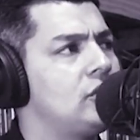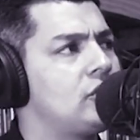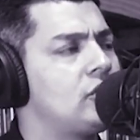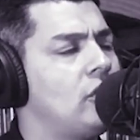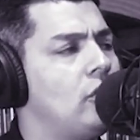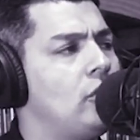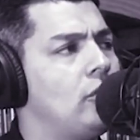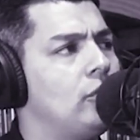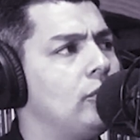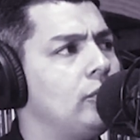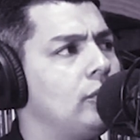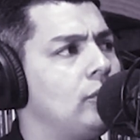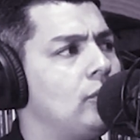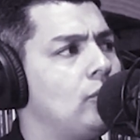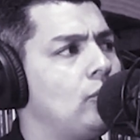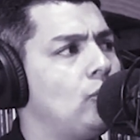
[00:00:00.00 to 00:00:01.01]
So
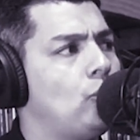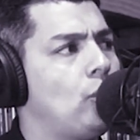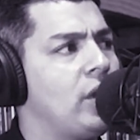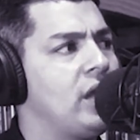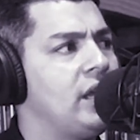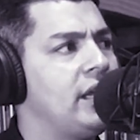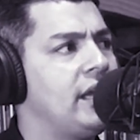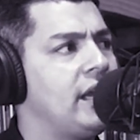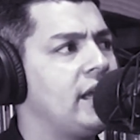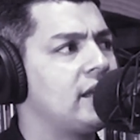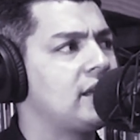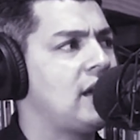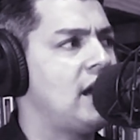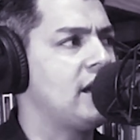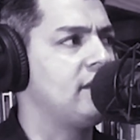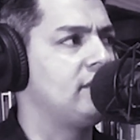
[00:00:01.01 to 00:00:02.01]
we get
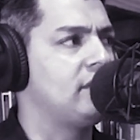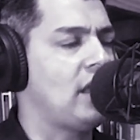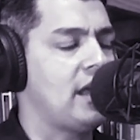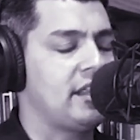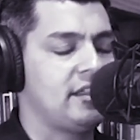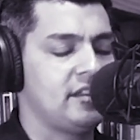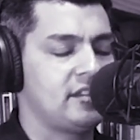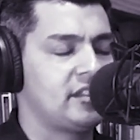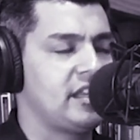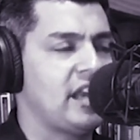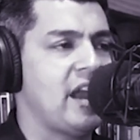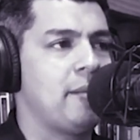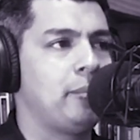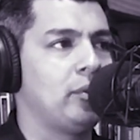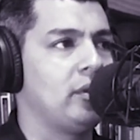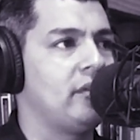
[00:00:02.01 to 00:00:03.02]
kind of like this
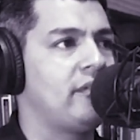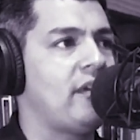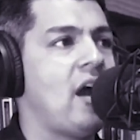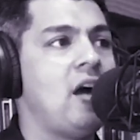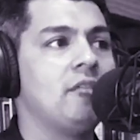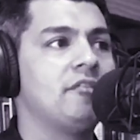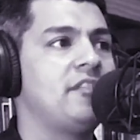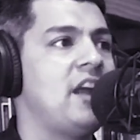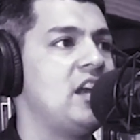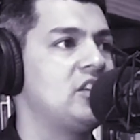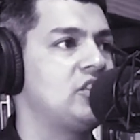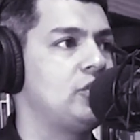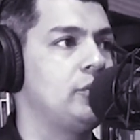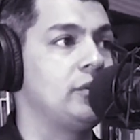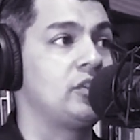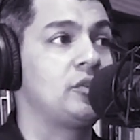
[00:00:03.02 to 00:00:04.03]
sample of how
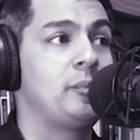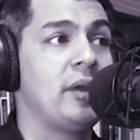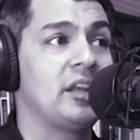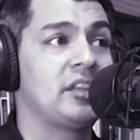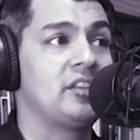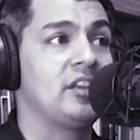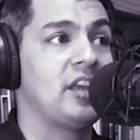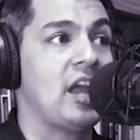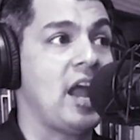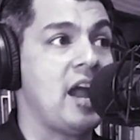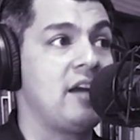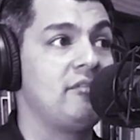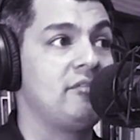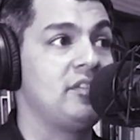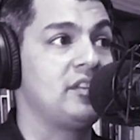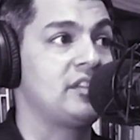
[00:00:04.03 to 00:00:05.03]
fast you expect to
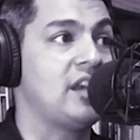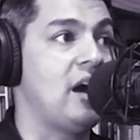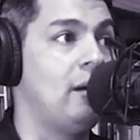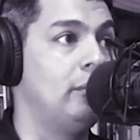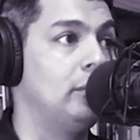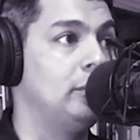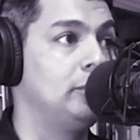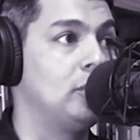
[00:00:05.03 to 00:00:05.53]
have this album